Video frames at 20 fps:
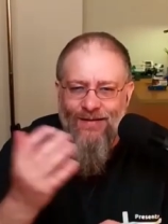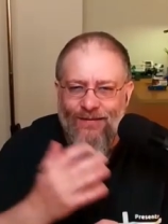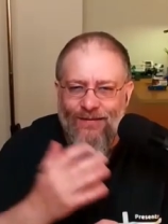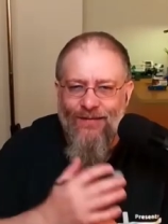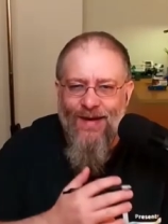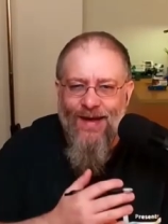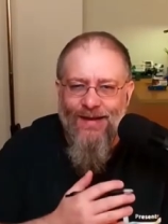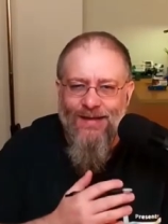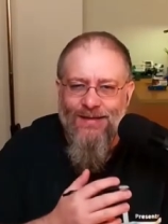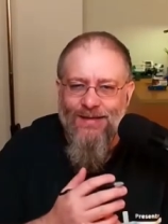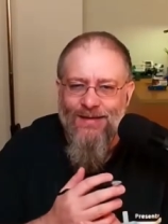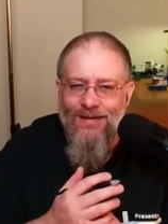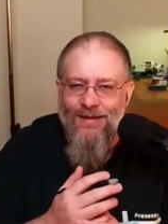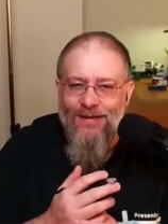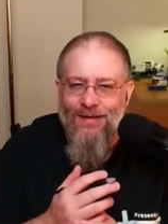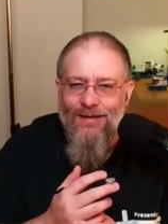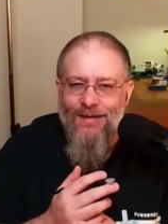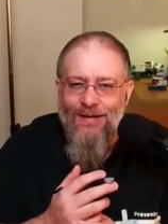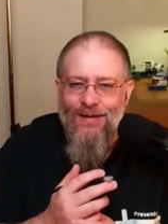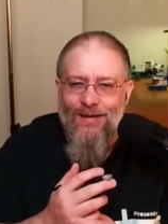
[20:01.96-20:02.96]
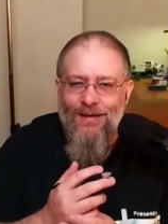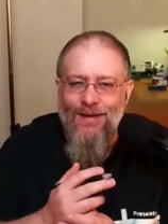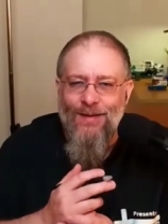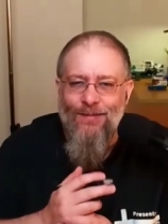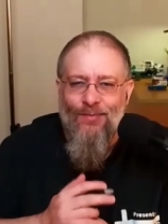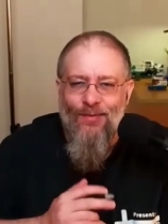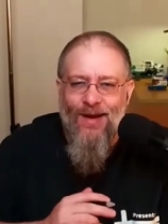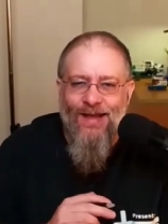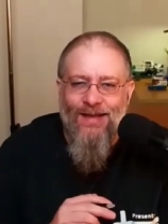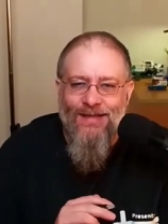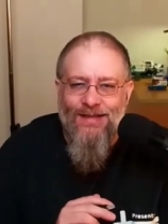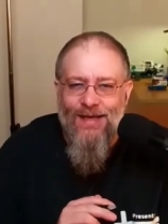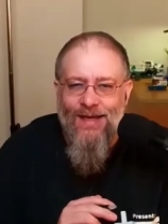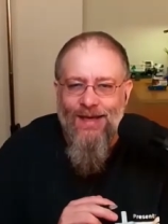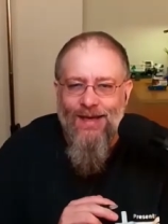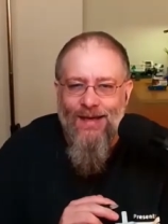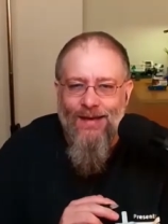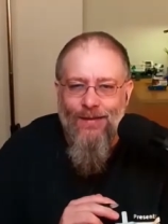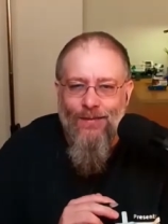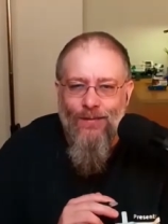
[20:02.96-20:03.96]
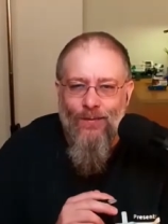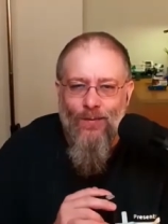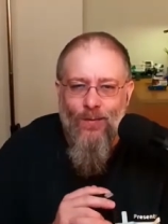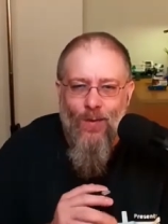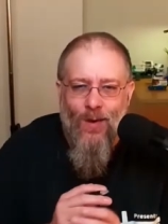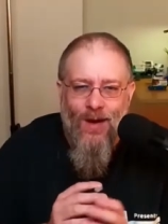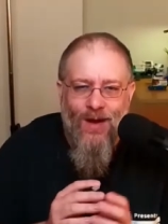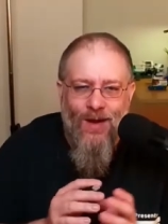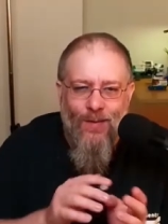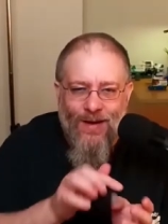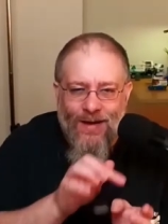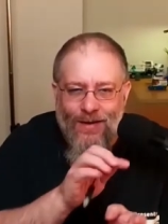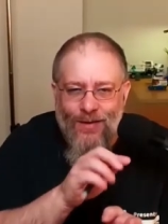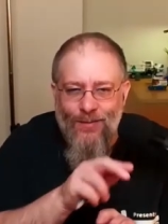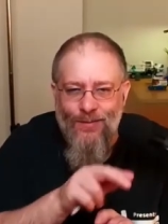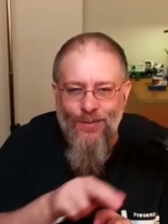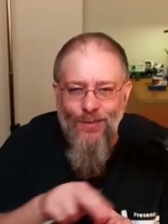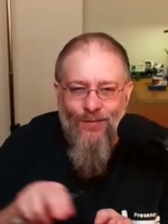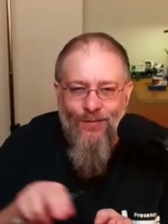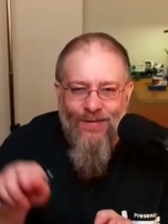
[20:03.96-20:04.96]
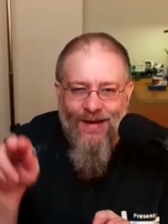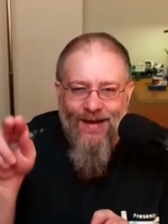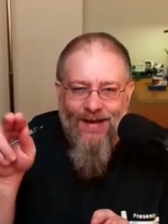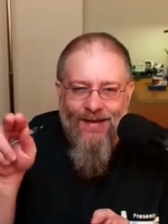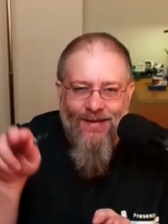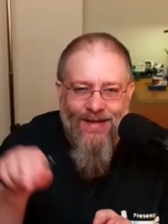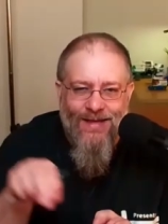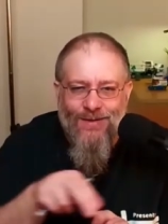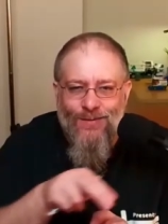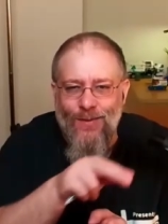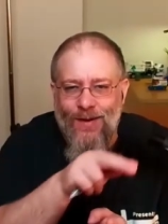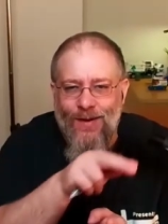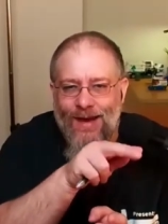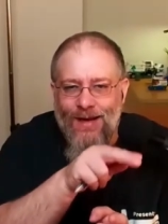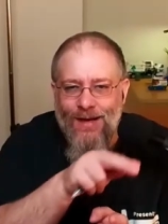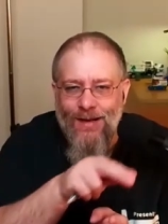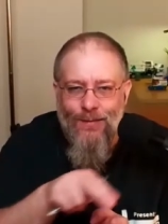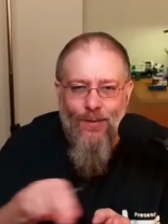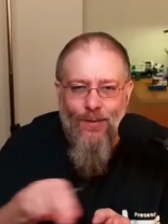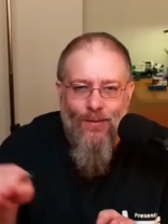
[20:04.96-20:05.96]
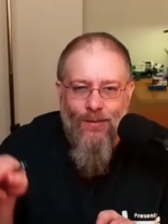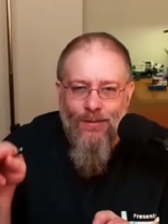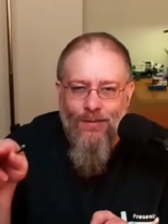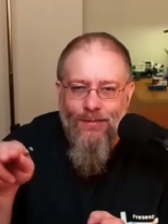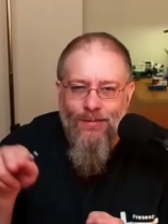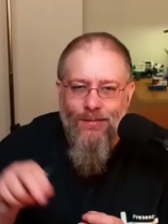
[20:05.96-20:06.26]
affect your brain's thinking, why are we not moving in this way anymore?